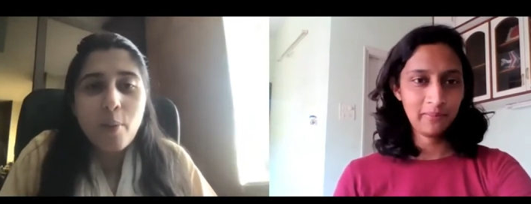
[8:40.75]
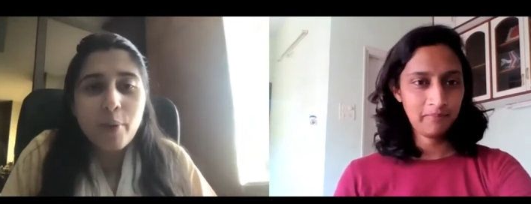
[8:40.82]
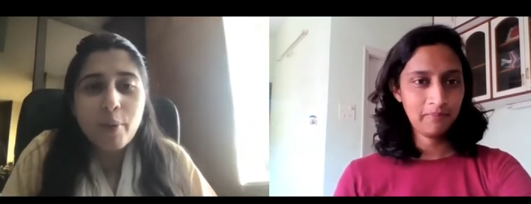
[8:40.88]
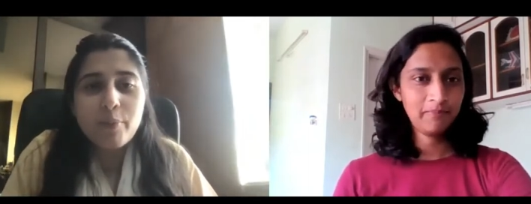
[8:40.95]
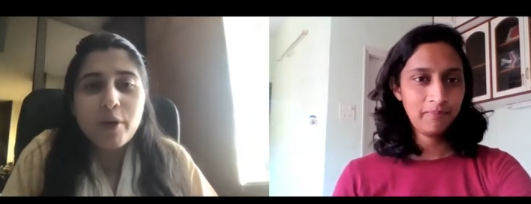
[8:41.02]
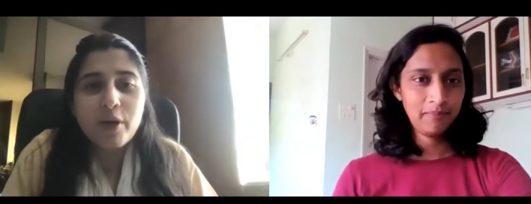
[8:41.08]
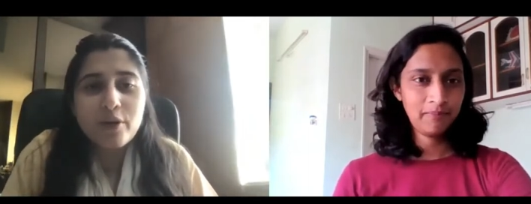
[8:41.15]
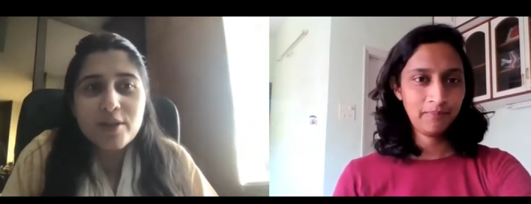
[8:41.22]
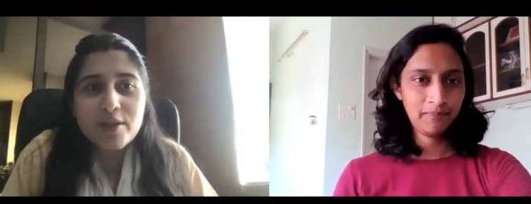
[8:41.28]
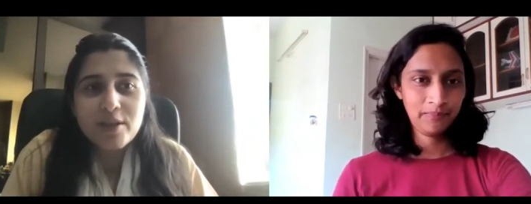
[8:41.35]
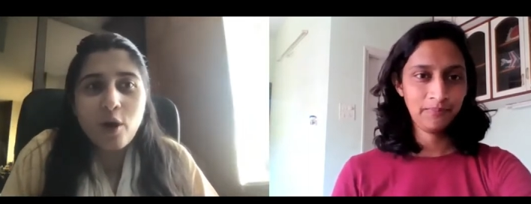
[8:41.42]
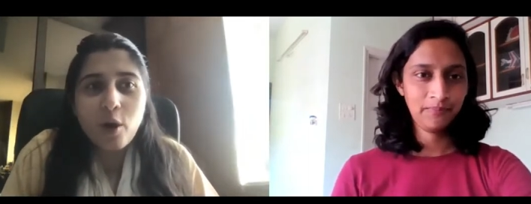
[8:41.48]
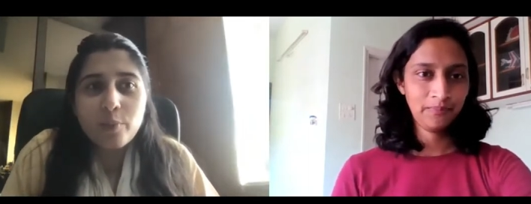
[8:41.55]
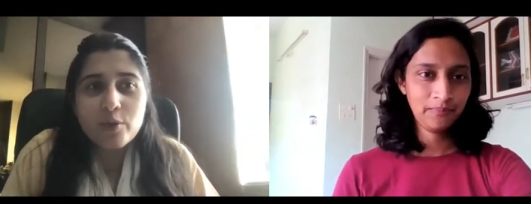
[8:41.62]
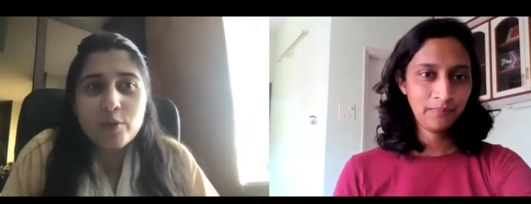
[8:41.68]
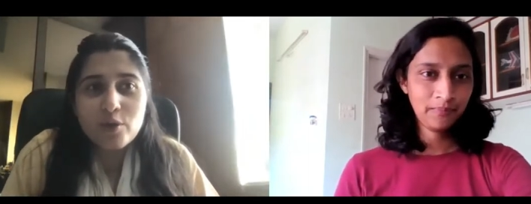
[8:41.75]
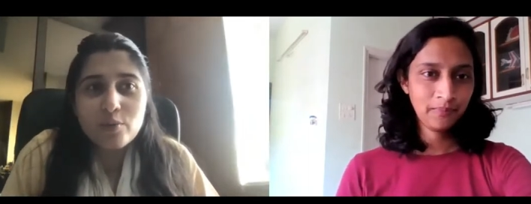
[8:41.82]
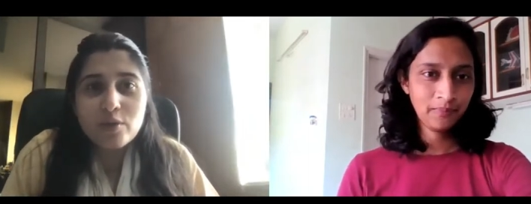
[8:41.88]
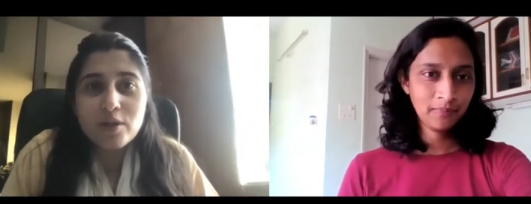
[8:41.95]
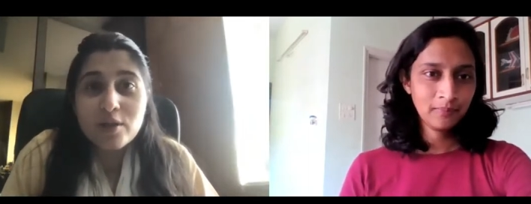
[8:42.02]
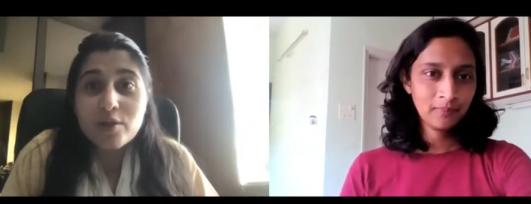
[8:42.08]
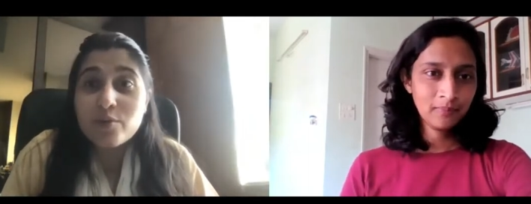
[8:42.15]
Speaker 1: But yes. because the
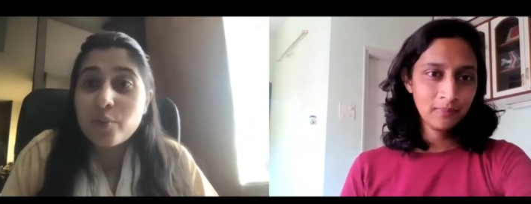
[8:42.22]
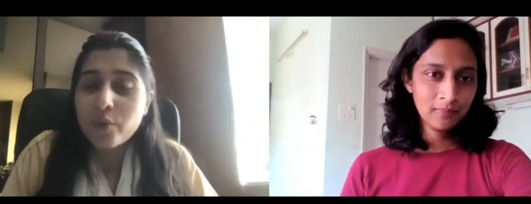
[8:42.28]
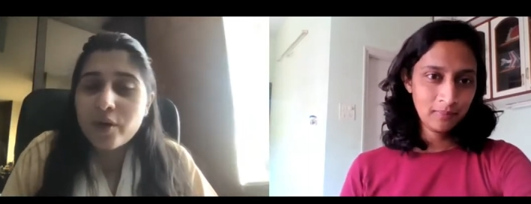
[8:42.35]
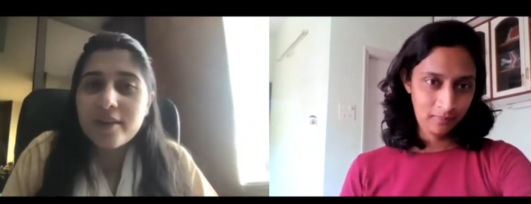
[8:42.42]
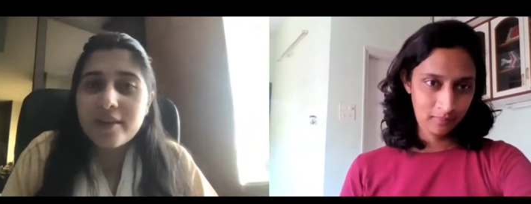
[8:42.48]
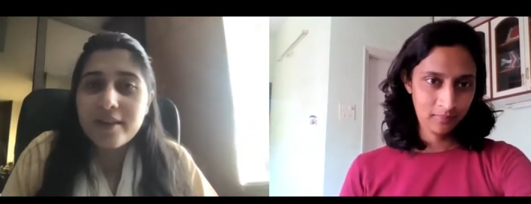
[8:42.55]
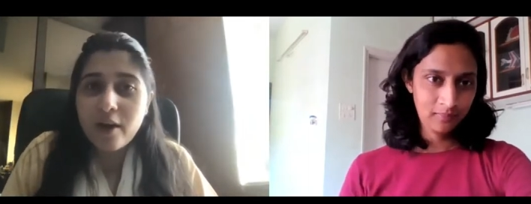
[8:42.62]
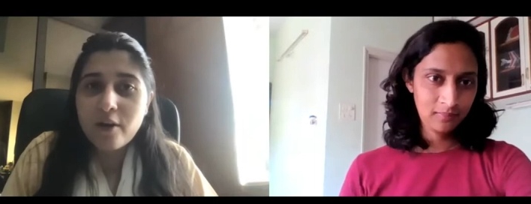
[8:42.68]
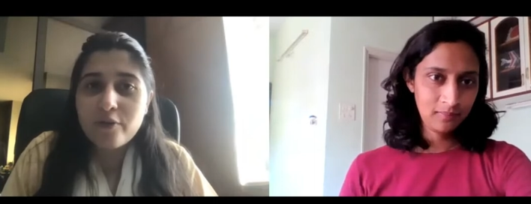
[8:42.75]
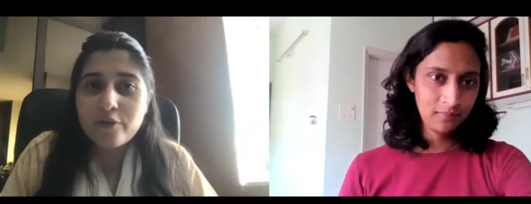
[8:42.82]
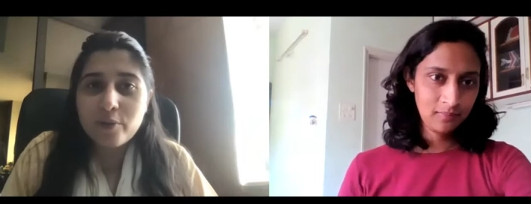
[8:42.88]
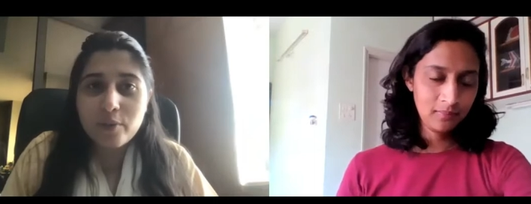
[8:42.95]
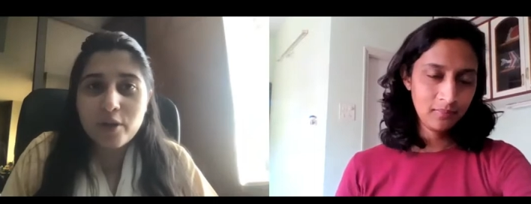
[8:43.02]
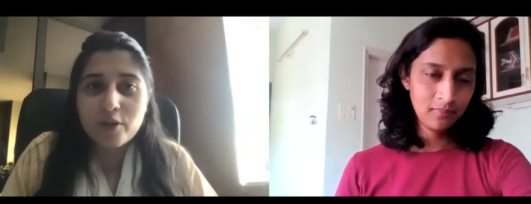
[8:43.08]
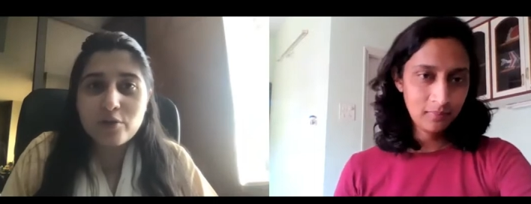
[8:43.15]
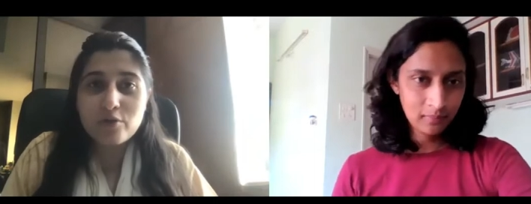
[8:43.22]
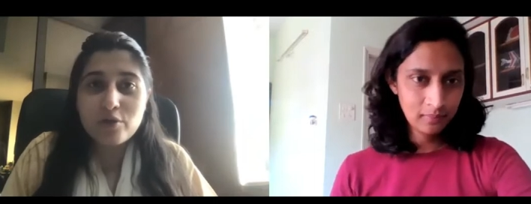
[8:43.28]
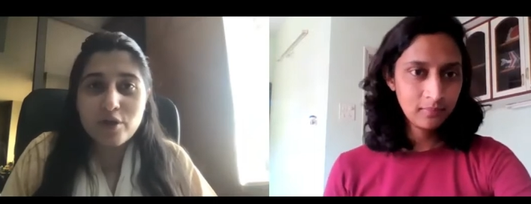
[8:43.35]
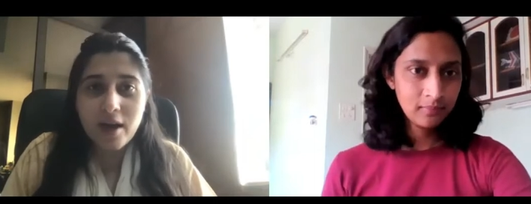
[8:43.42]
opportunities were there for me to